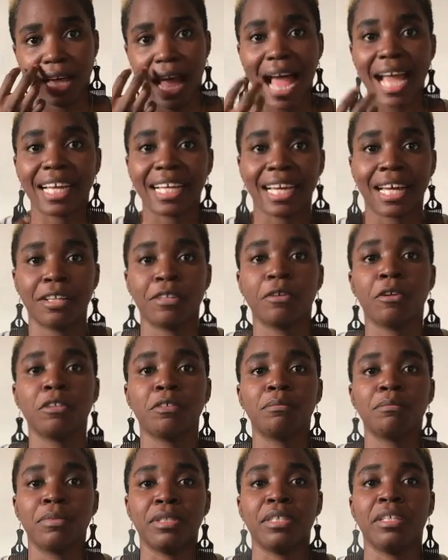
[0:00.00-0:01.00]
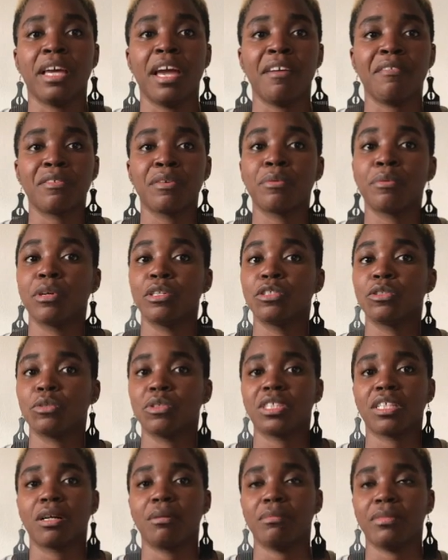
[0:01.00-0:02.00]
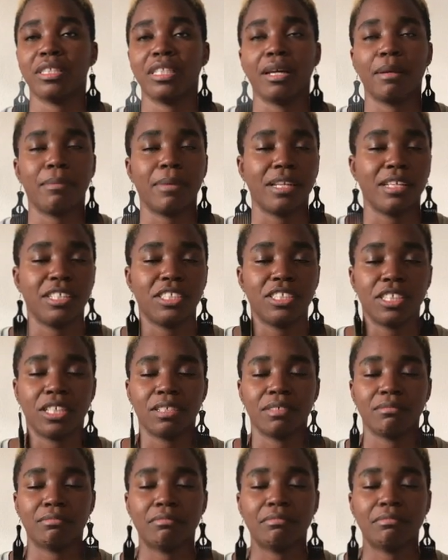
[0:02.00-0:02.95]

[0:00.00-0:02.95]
I cannot be everyone's social media manager.